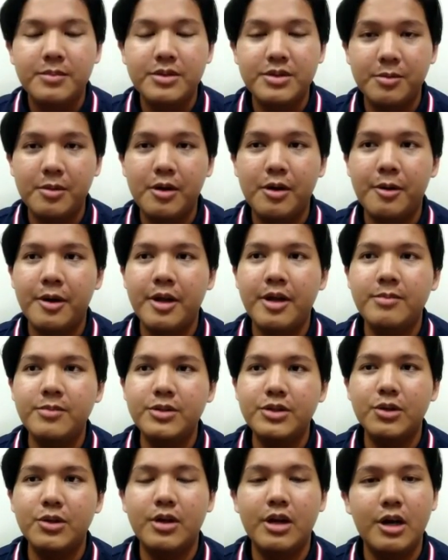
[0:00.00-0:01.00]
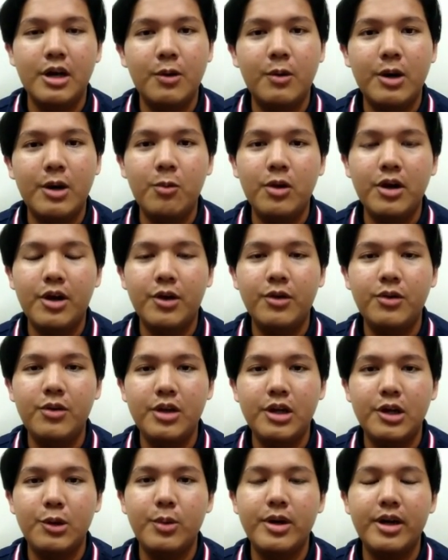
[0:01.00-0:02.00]
Bismillahirrahmanirrahim. So now I will
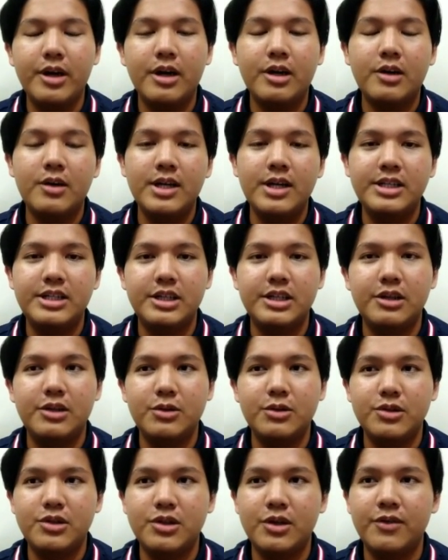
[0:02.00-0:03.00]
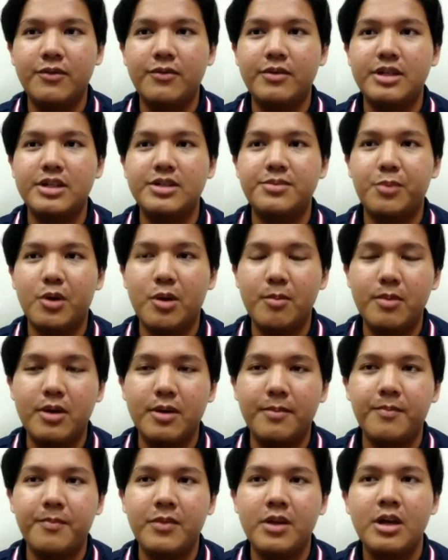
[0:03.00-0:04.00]
continue the calculation to solve this
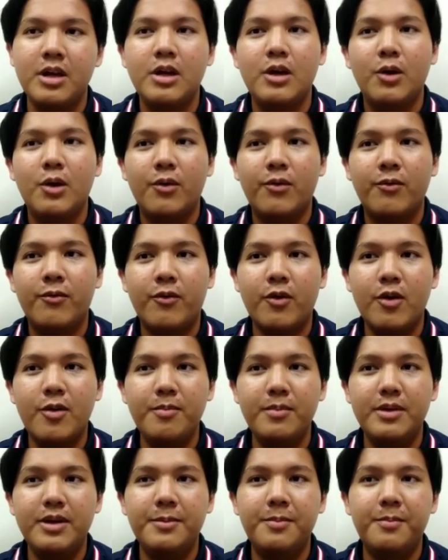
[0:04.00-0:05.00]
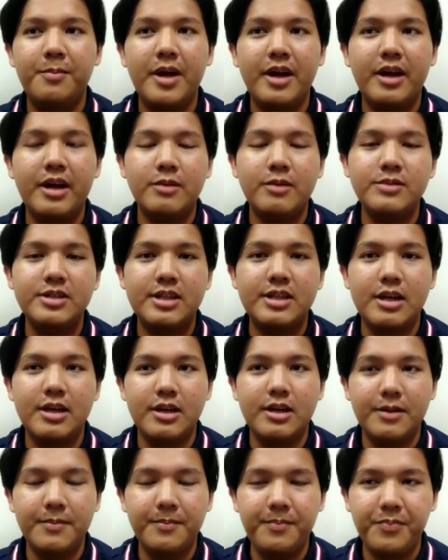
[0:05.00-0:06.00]
problem. From the background
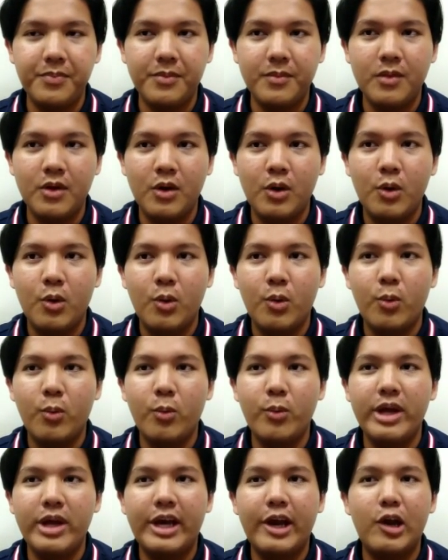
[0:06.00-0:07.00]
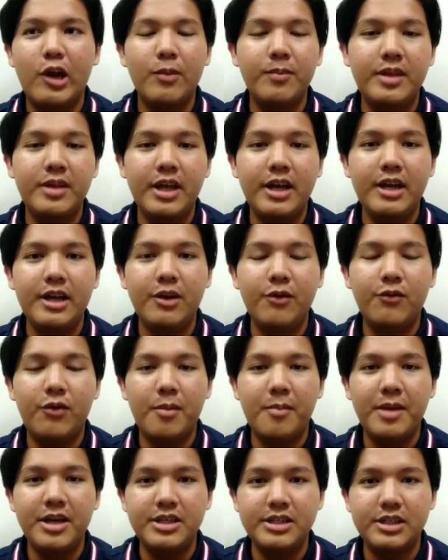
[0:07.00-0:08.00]
study, we can obtain the
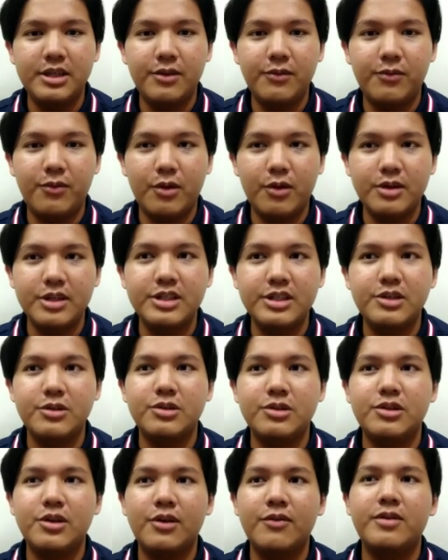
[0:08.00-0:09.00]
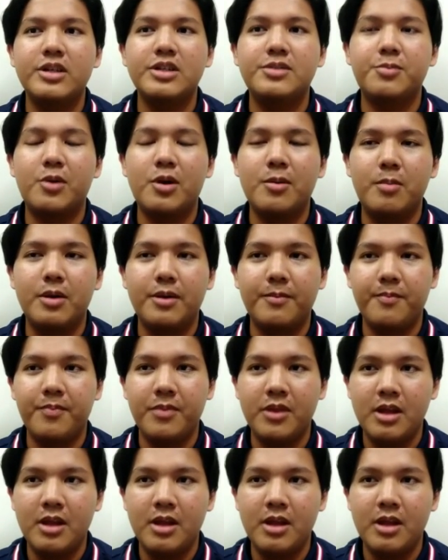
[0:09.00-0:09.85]
information for us to solve this problem.